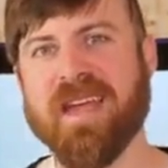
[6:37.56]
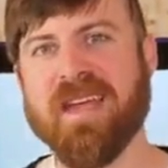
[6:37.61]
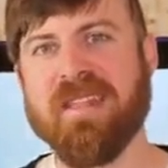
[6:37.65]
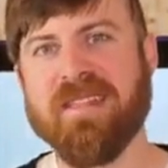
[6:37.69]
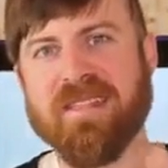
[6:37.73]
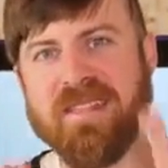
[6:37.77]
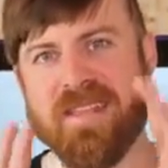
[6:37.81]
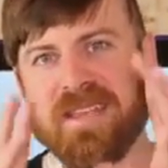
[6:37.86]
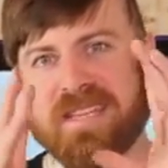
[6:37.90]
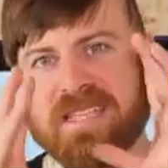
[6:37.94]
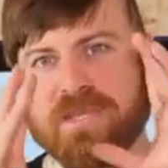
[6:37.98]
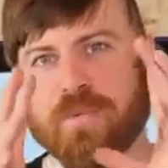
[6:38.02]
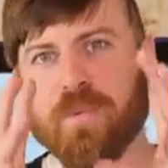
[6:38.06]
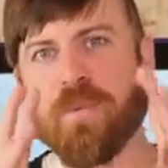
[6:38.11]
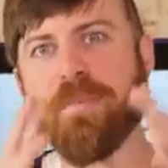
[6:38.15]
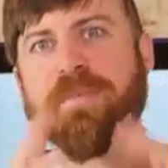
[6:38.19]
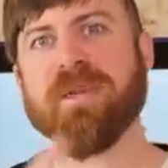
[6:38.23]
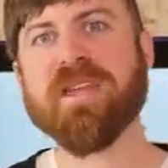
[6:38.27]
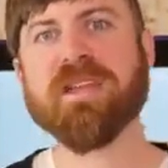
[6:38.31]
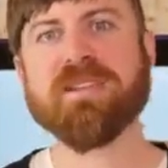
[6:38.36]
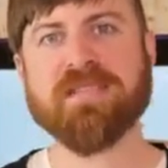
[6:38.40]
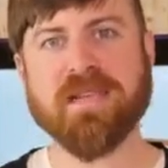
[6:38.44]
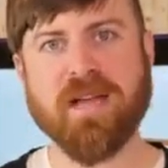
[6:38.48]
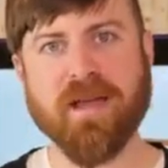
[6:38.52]
and this will
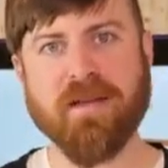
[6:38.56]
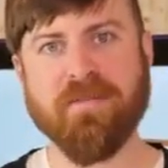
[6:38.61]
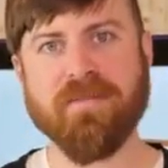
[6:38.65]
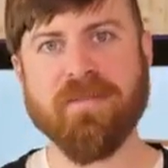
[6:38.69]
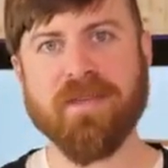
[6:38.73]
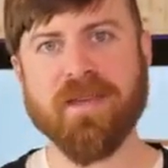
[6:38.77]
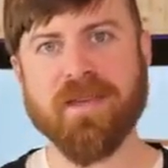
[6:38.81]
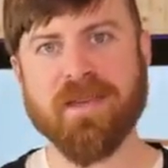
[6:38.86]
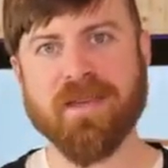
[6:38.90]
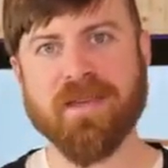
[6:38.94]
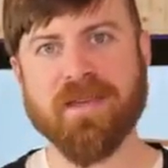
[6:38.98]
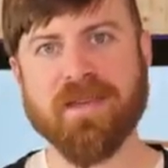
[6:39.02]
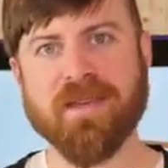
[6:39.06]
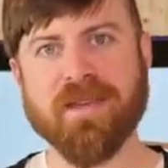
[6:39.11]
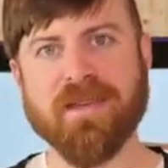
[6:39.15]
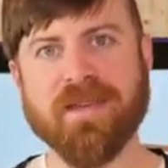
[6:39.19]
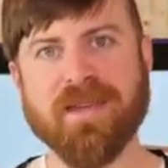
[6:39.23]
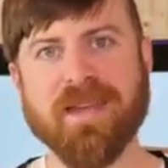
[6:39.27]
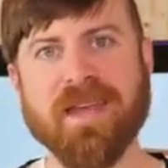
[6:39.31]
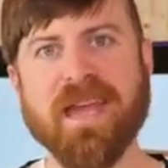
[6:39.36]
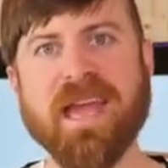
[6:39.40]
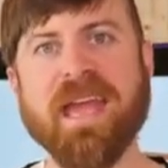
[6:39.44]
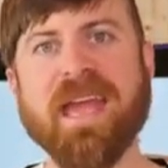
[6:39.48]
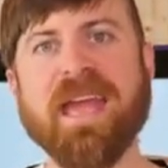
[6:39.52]
be a toughie,
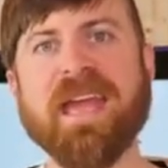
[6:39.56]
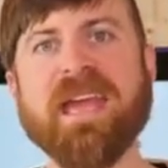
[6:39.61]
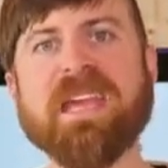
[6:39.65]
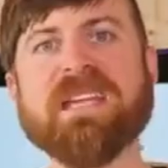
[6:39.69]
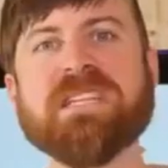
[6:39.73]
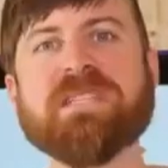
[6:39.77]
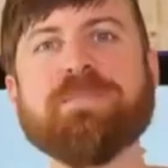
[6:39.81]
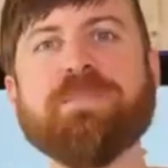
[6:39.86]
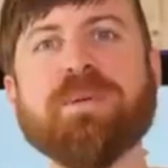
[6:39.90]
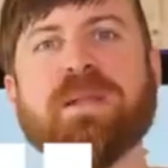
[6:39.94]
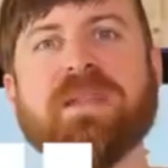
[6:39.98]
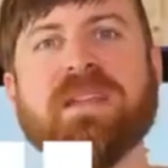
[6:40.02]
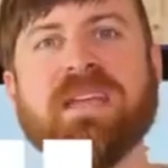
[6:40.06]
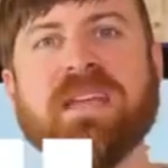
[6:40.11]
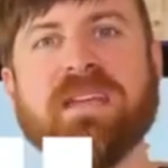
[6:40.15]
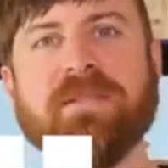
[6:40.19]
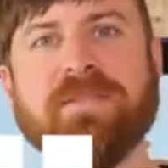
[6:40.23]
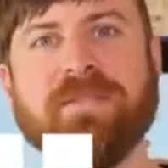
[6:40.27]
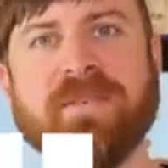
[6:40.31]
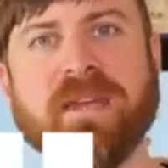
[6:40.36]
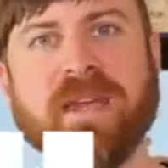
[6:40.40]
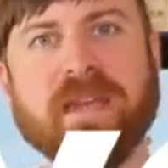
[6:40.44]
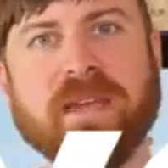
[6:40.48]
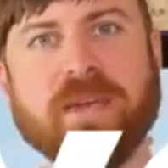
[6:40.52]
is
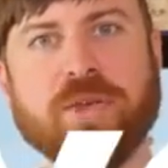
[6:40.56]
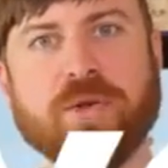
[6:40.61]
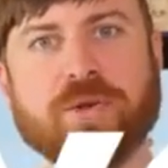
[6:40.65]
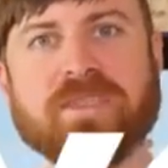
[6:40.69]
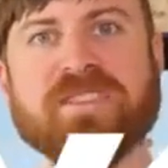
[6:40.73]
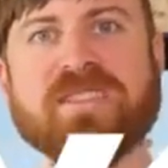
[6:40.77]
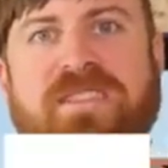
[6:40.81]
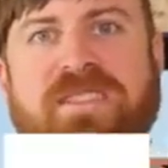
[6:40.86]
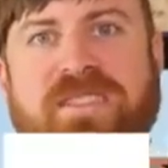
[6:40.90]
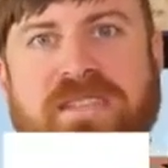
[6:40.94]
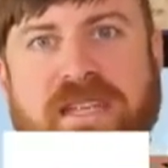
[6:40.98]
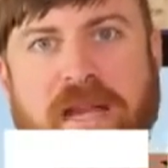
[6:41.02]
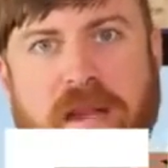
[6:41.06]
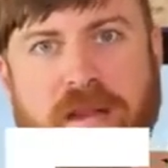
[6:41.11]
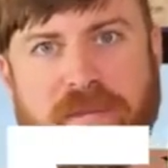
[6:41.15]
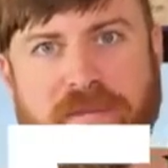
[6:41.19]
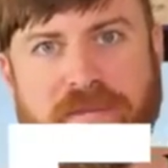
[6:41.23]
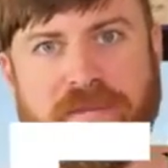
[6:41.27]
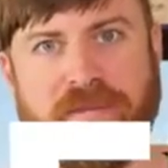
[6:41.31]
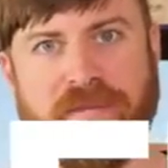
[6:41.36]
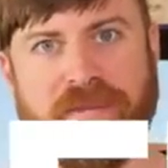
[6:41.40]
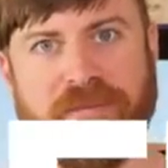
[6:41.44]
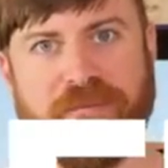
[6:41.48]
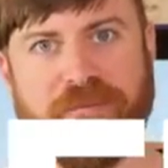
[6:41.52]
belief in
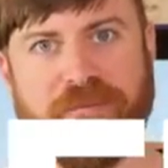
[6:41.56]
yourself.